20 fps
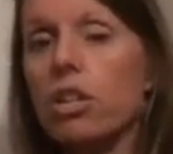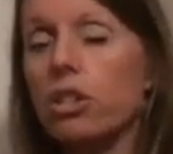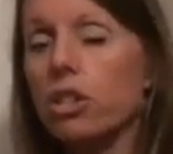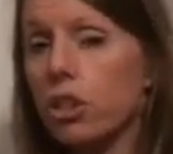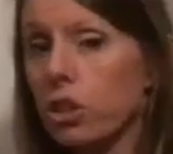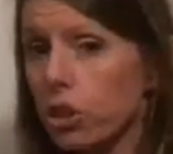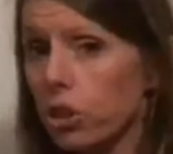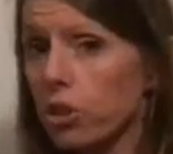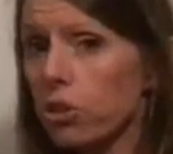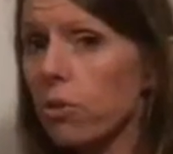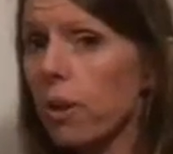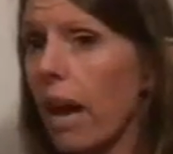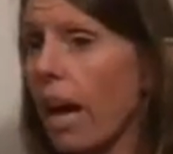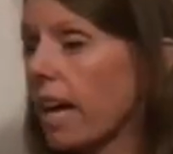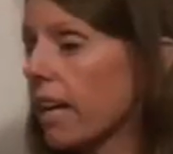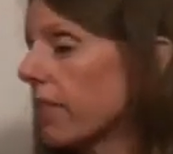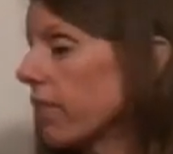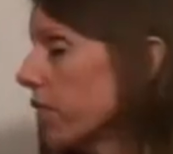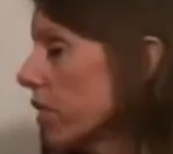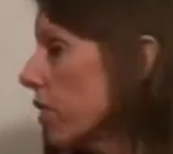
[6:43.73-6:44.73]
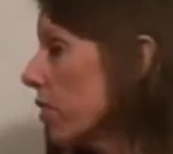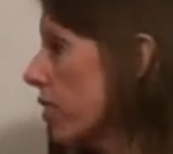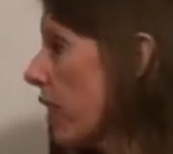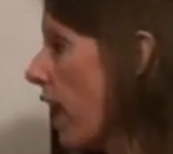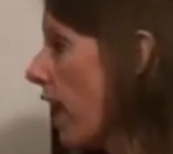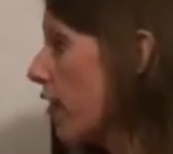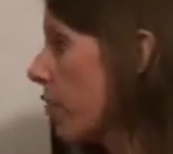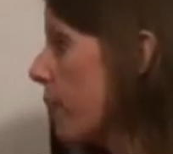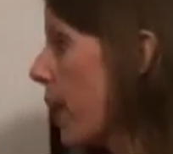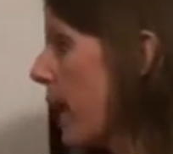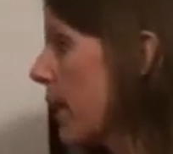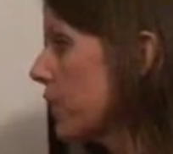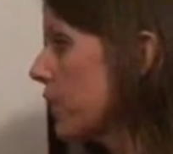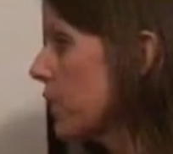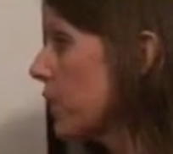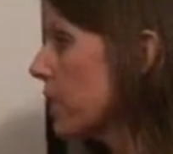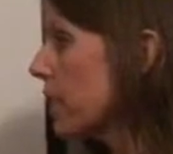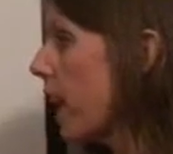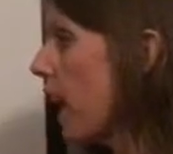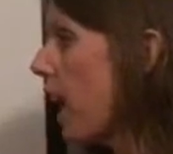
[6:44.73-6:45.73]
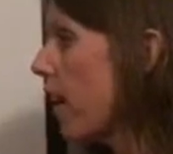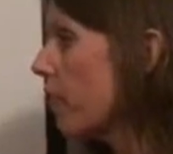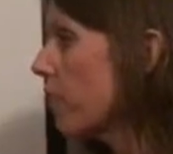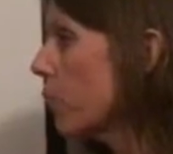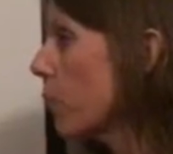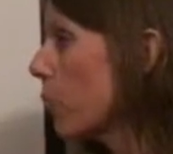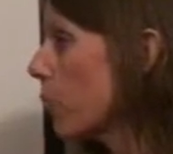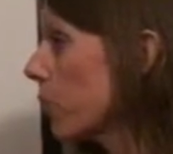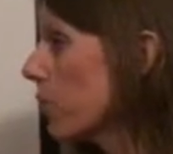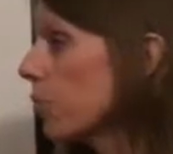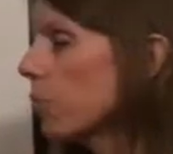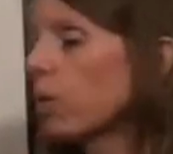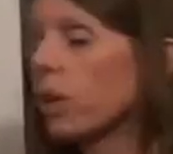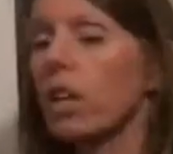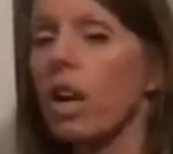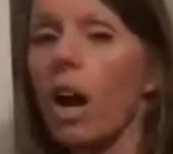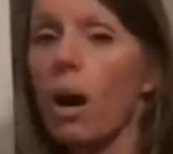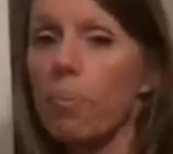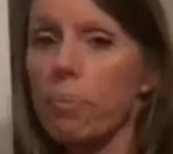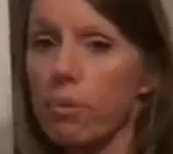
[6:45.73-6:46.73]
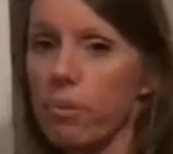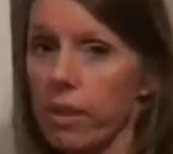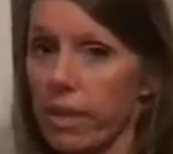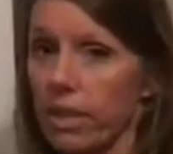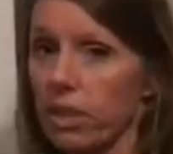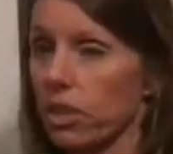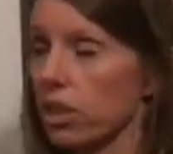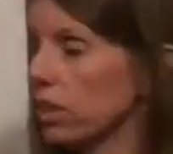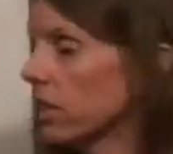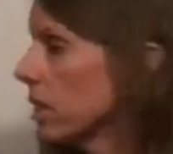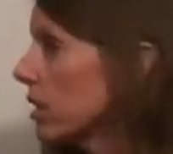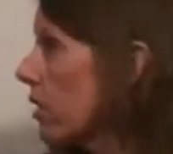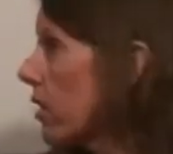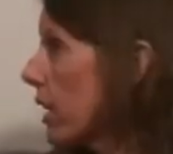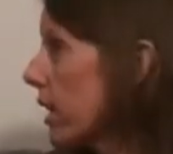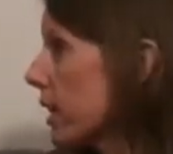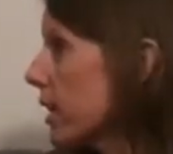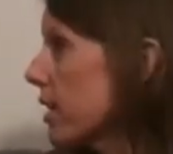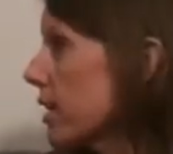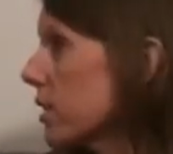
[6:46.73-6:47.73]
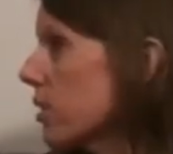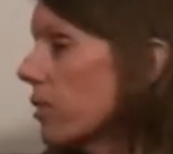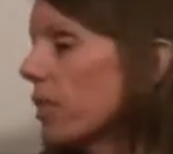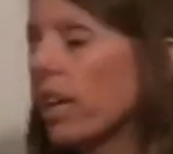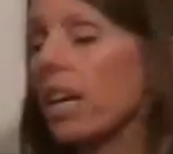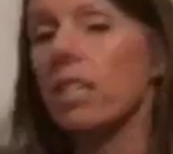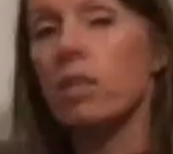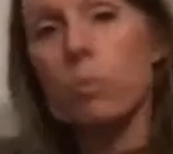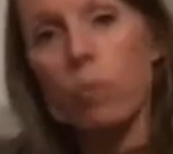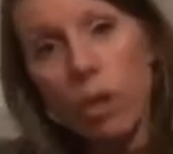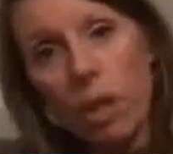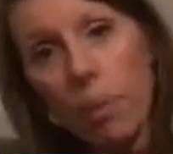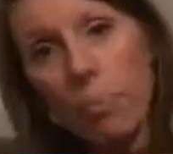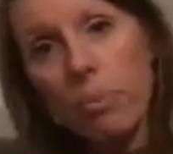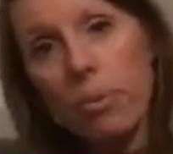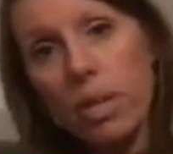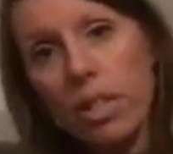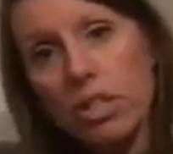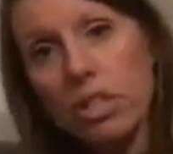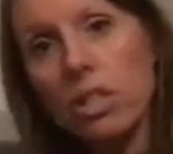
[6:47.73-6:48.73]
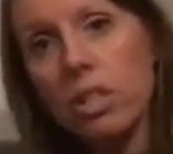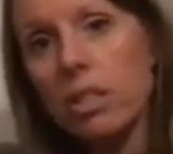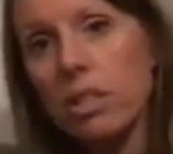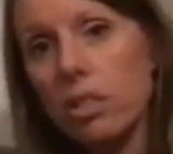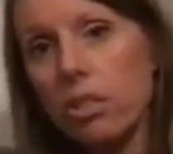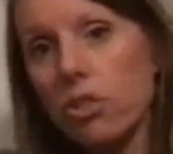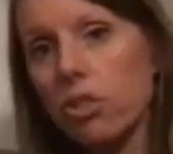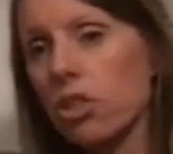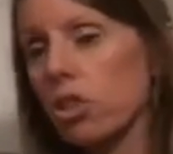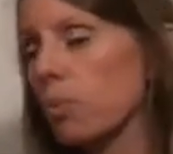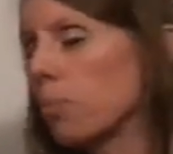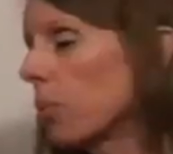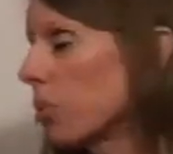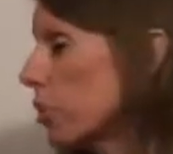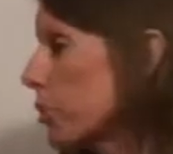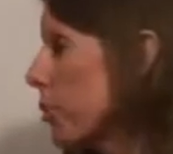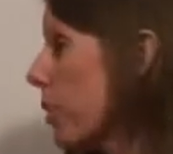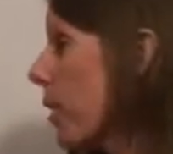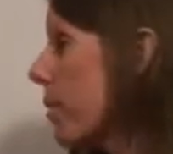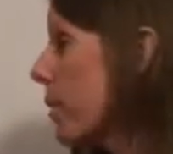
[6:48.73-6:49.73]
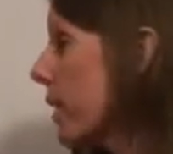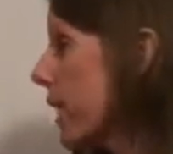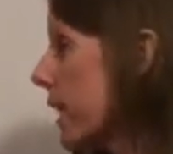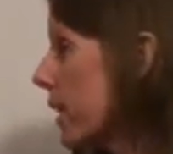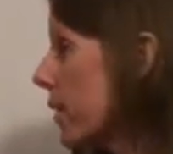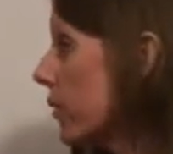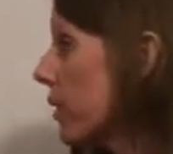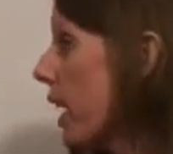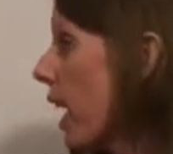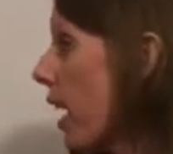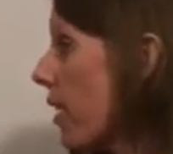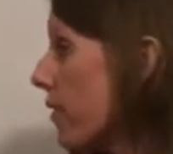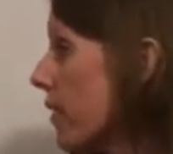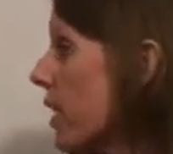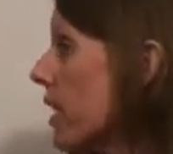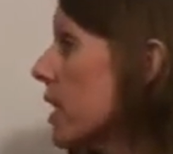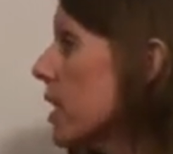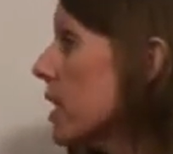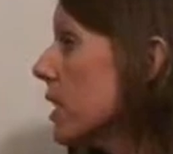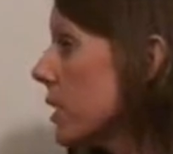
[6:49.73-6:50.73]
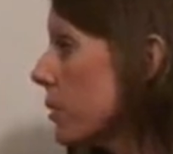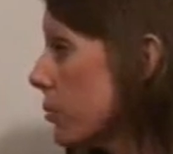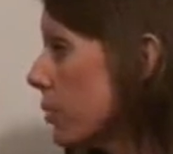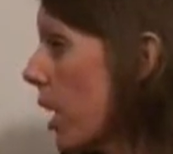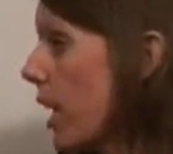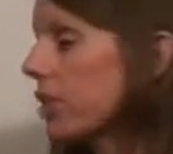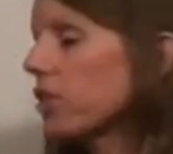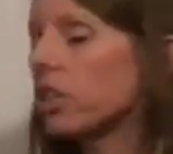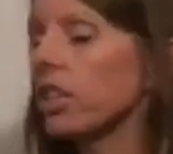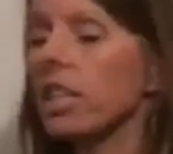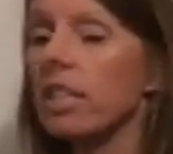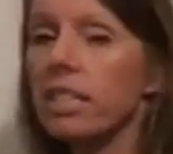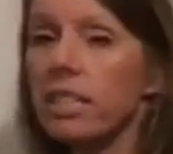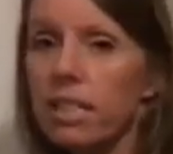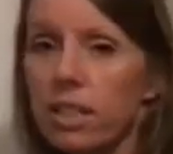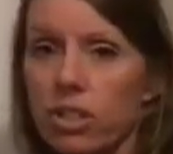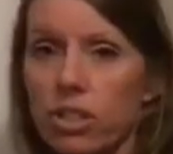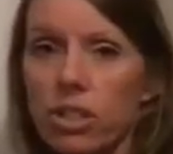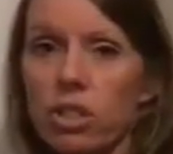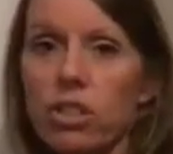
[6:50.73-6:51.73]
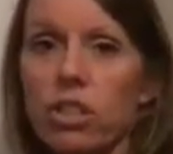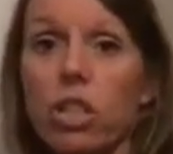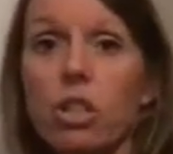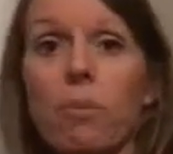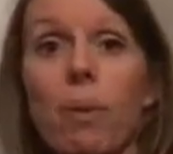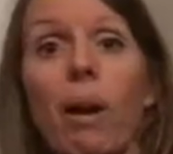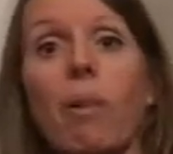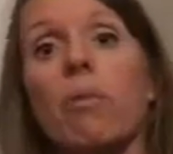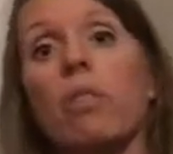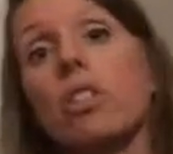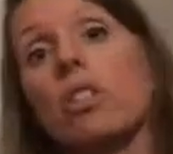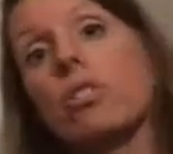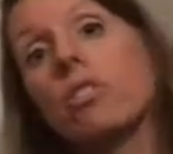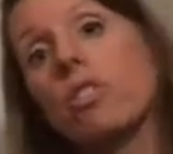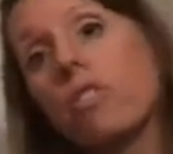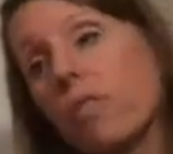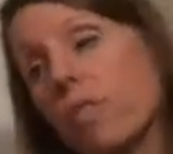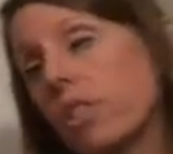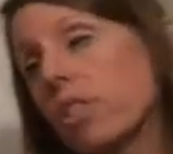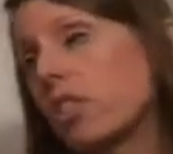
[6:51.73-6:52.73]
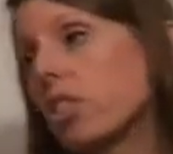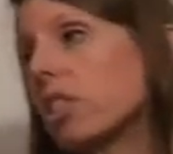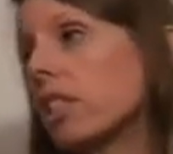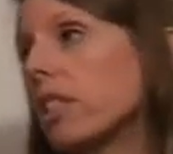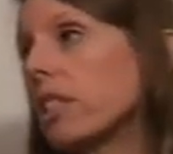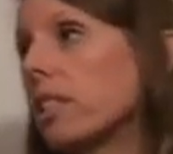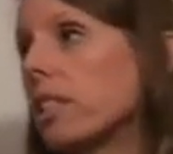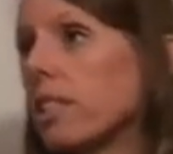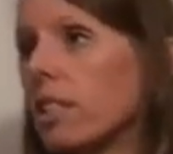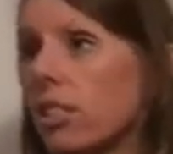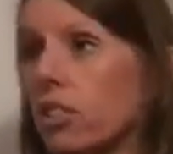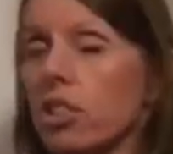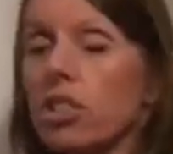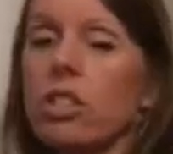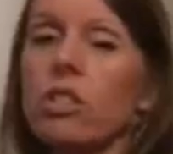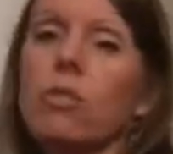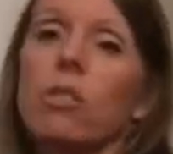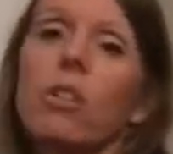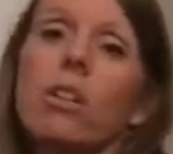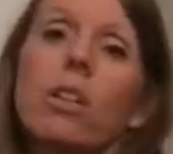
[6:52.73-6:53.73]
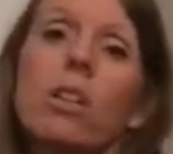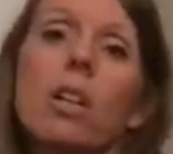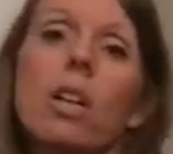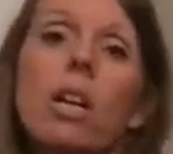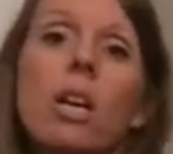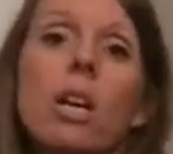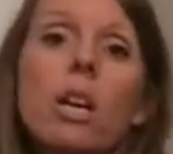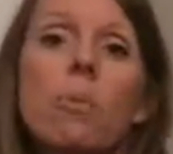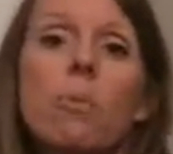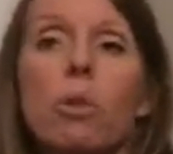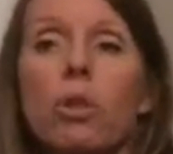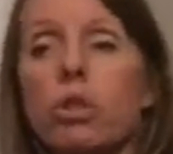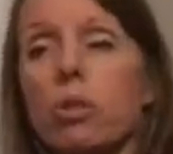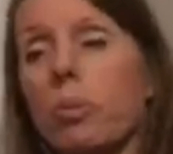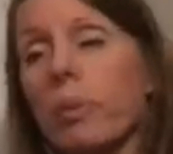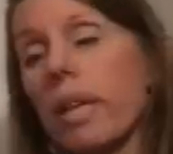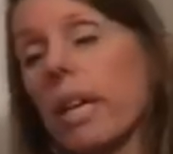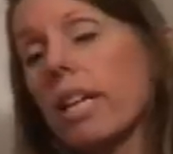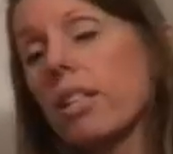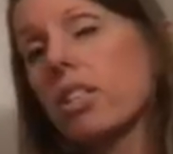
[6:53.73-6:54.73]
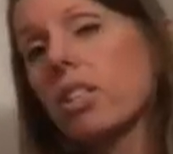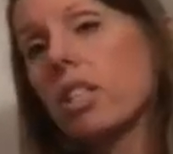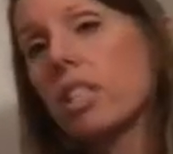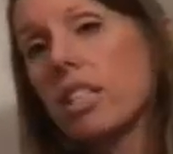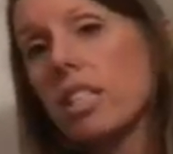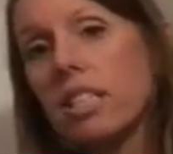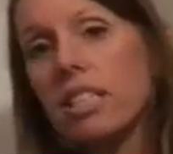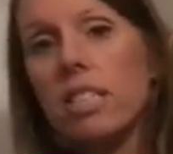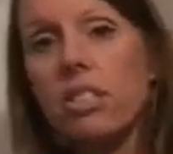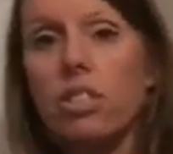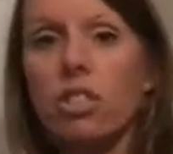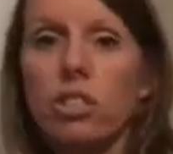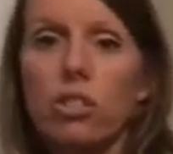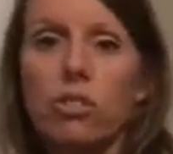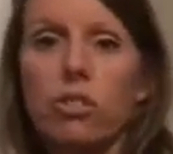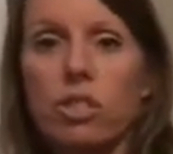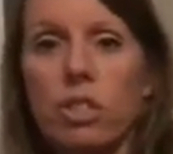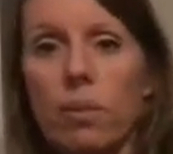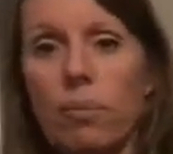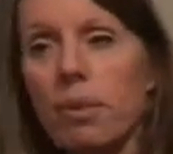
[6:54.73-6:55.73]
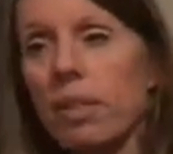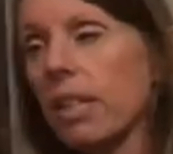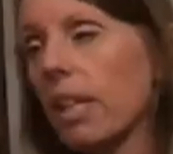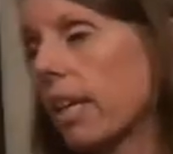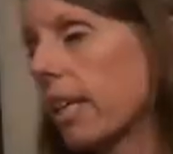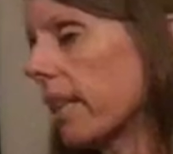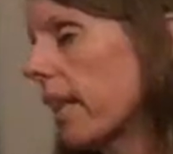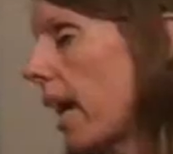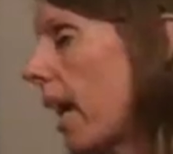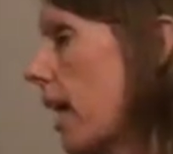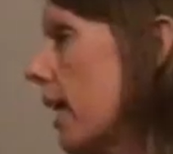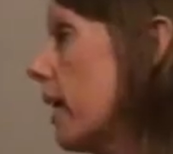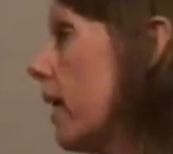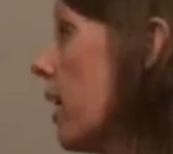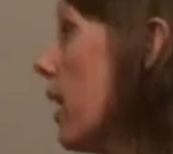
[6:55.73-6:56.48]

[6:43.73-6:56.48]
2 out of your 5 matches that have more than one operation. So like this only has one operation because it's just multiply, but here we have subtraction and addition. So you might want to do division and addition, or multiplication and addition, or something like that.